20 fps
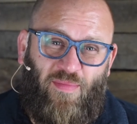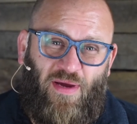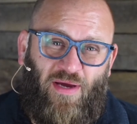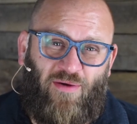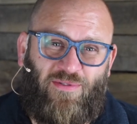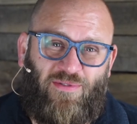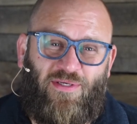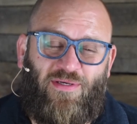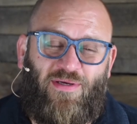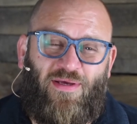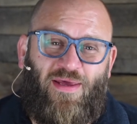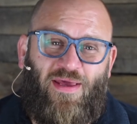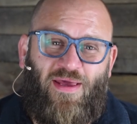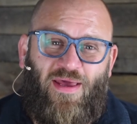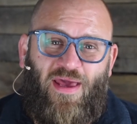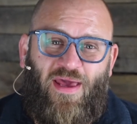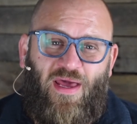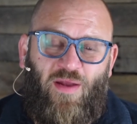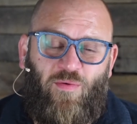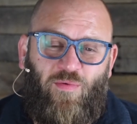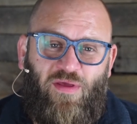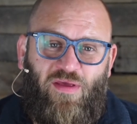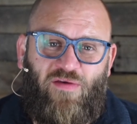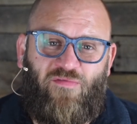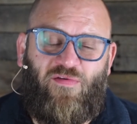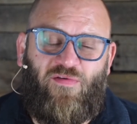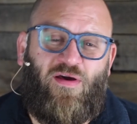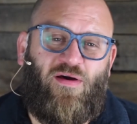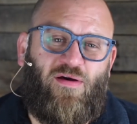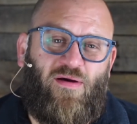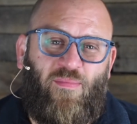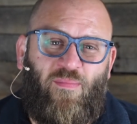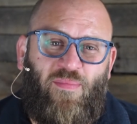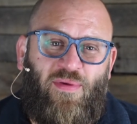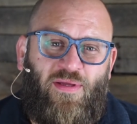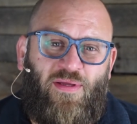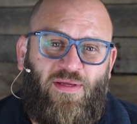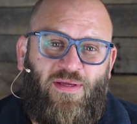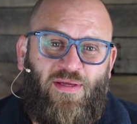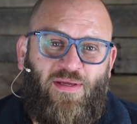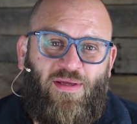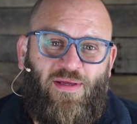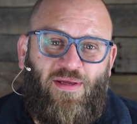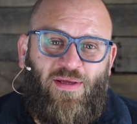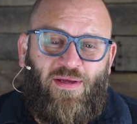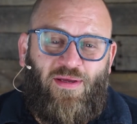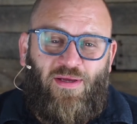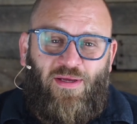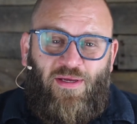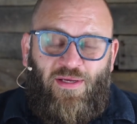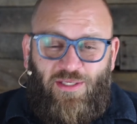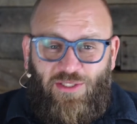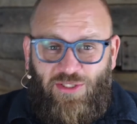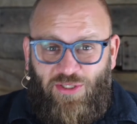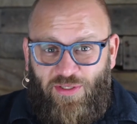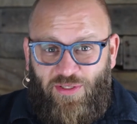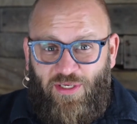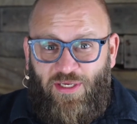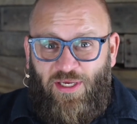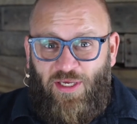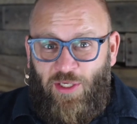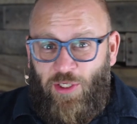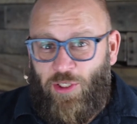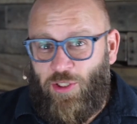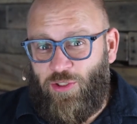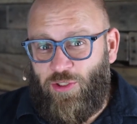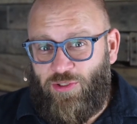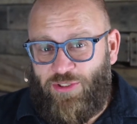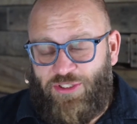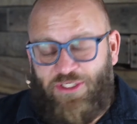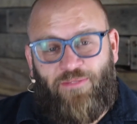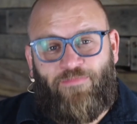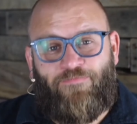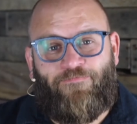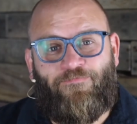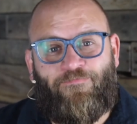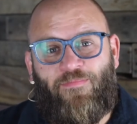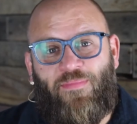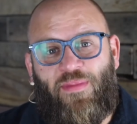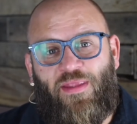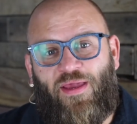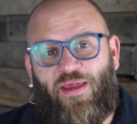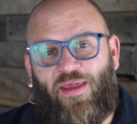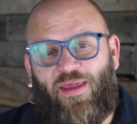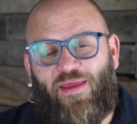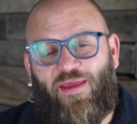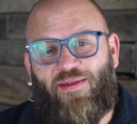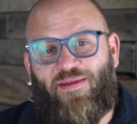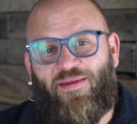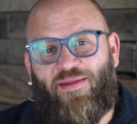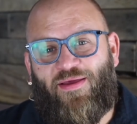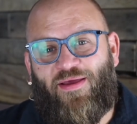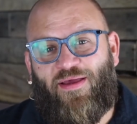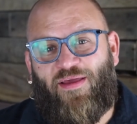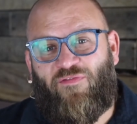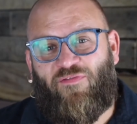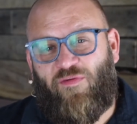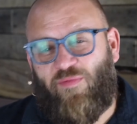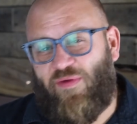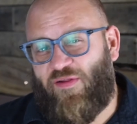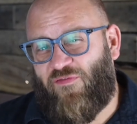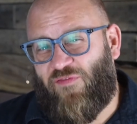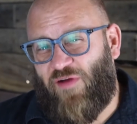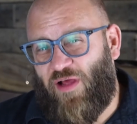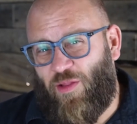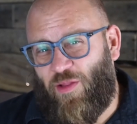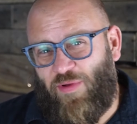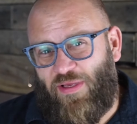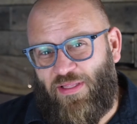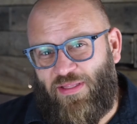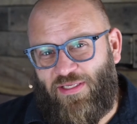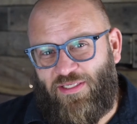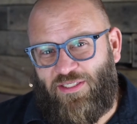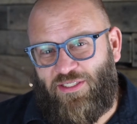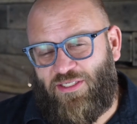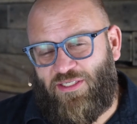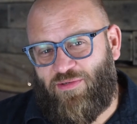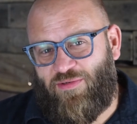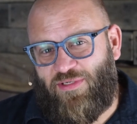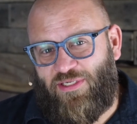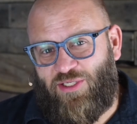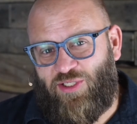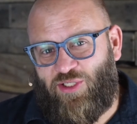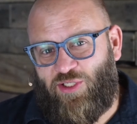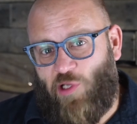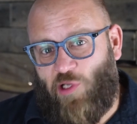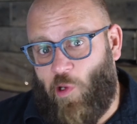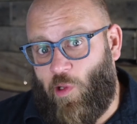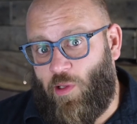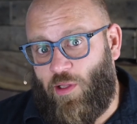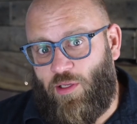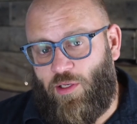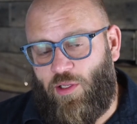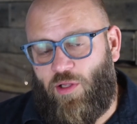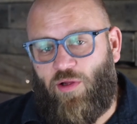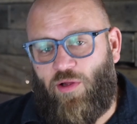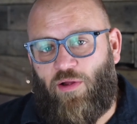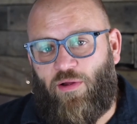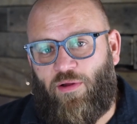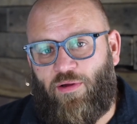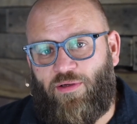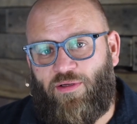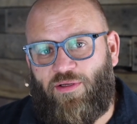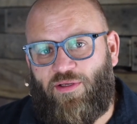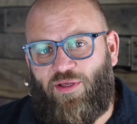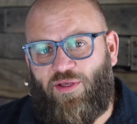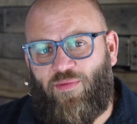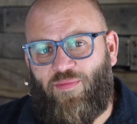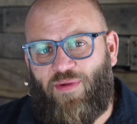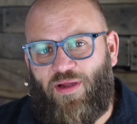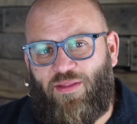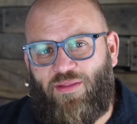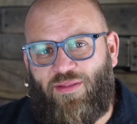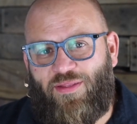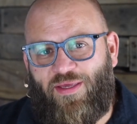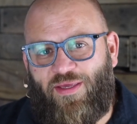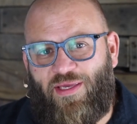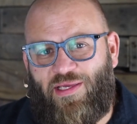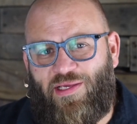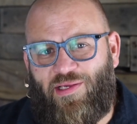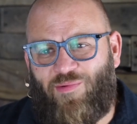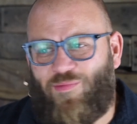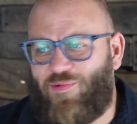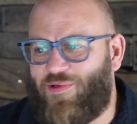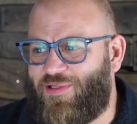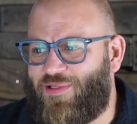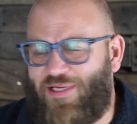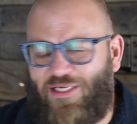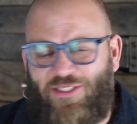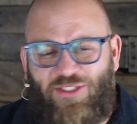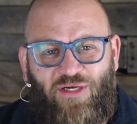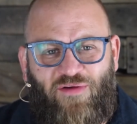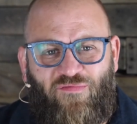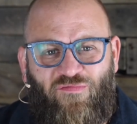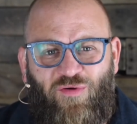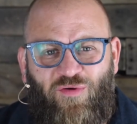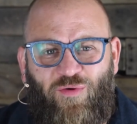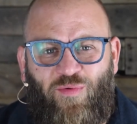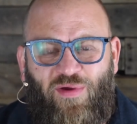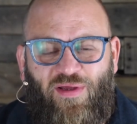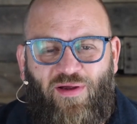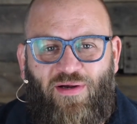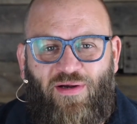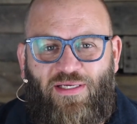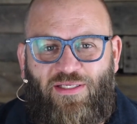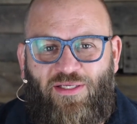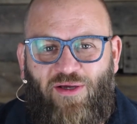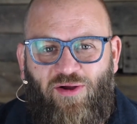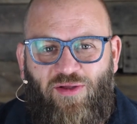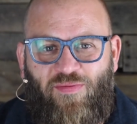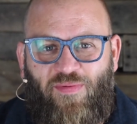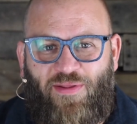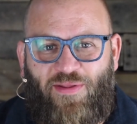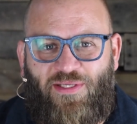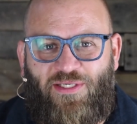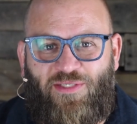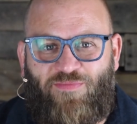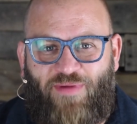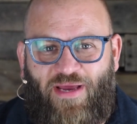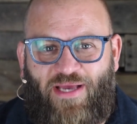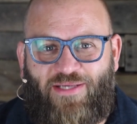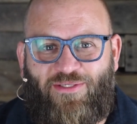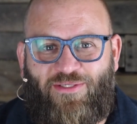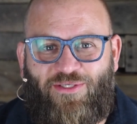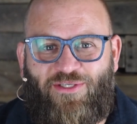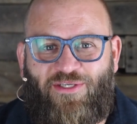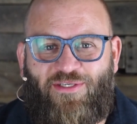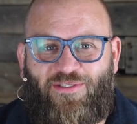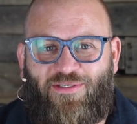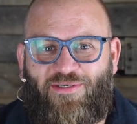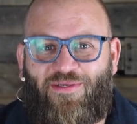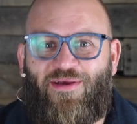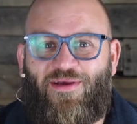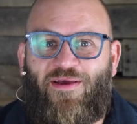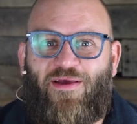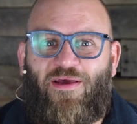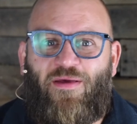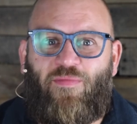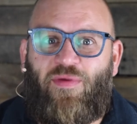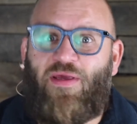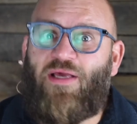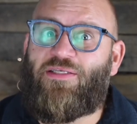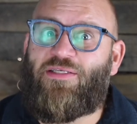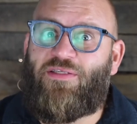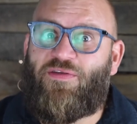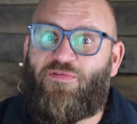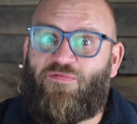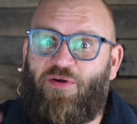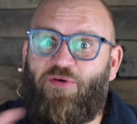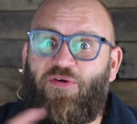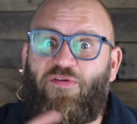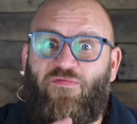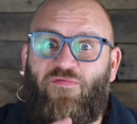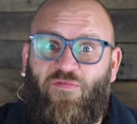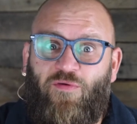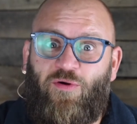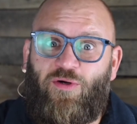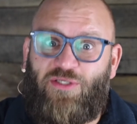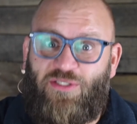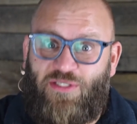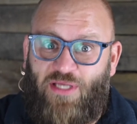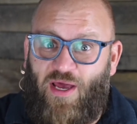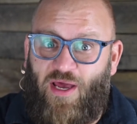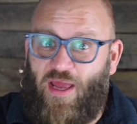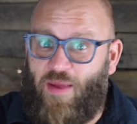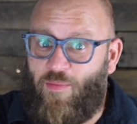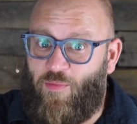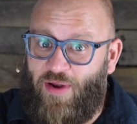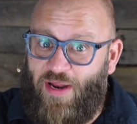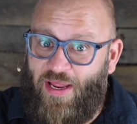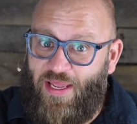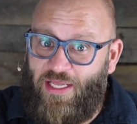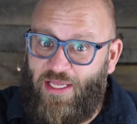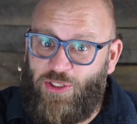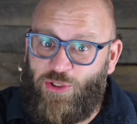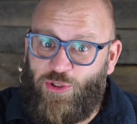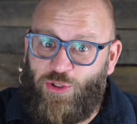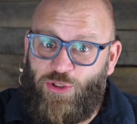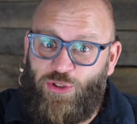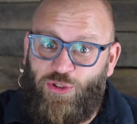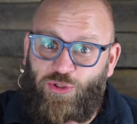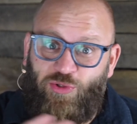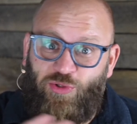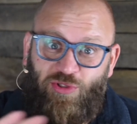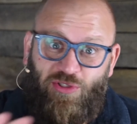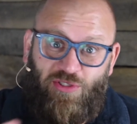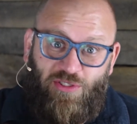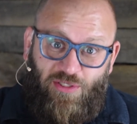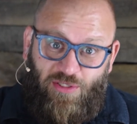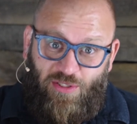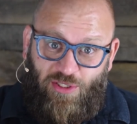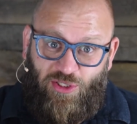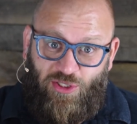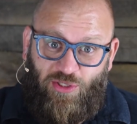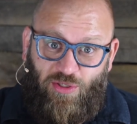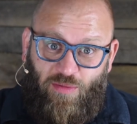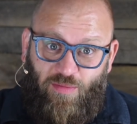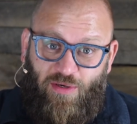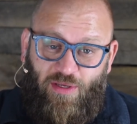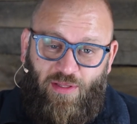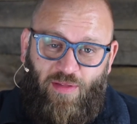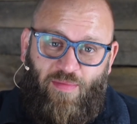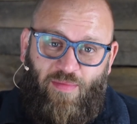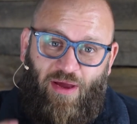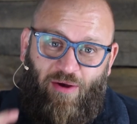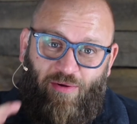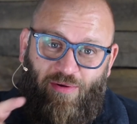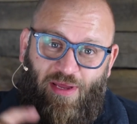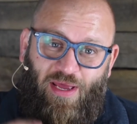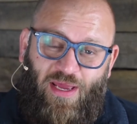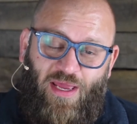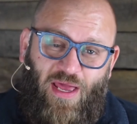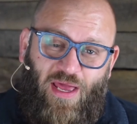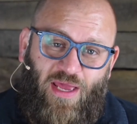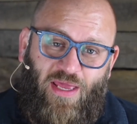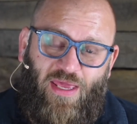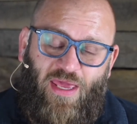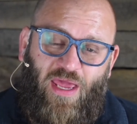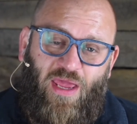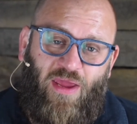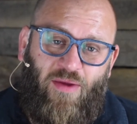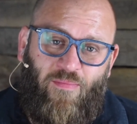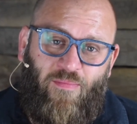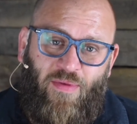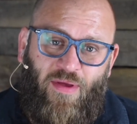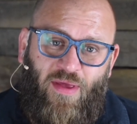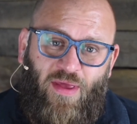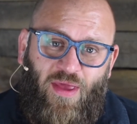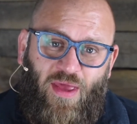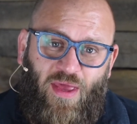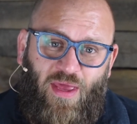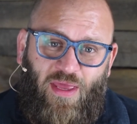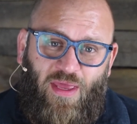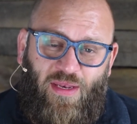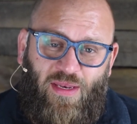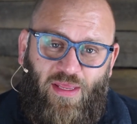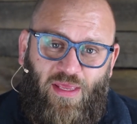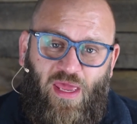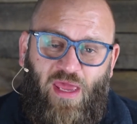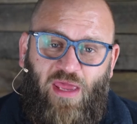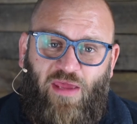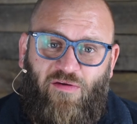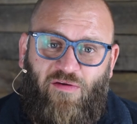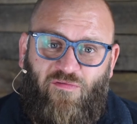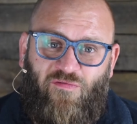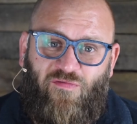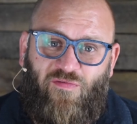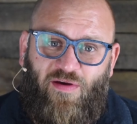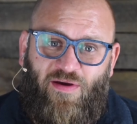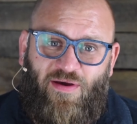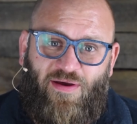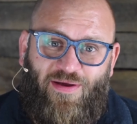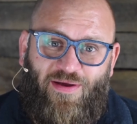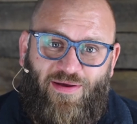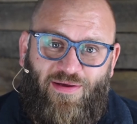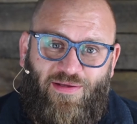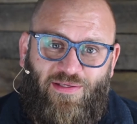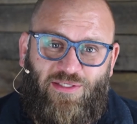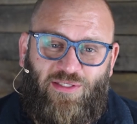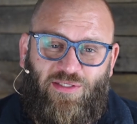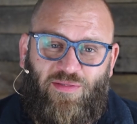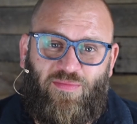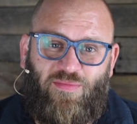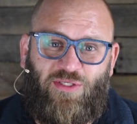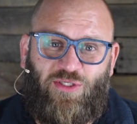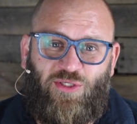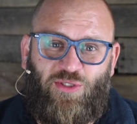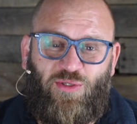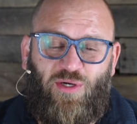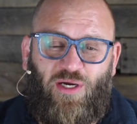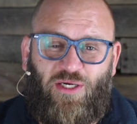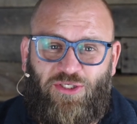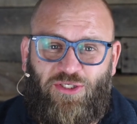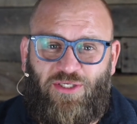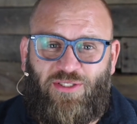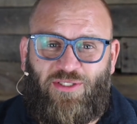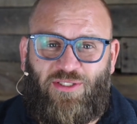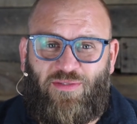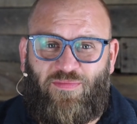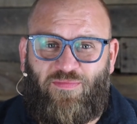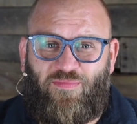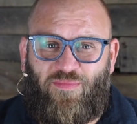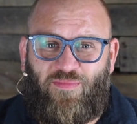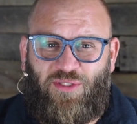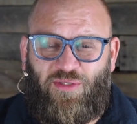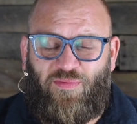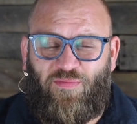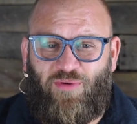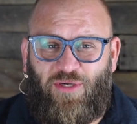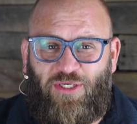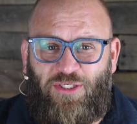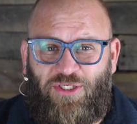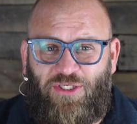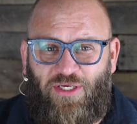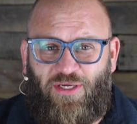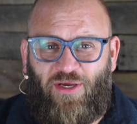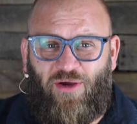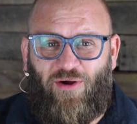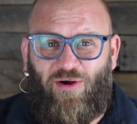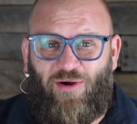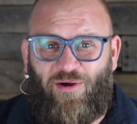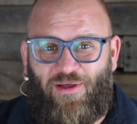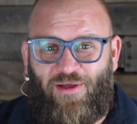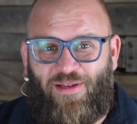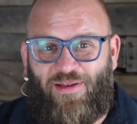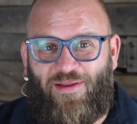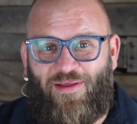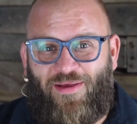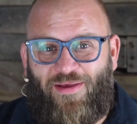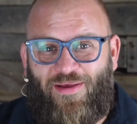Mount, and we have come to the conclusion. And if you've been following this series all along, you might think, well, deja vu, we already talked about these passages. Because the very first time when I introduced the Sermon on the Mount, I came and gave some instruction, some preaching on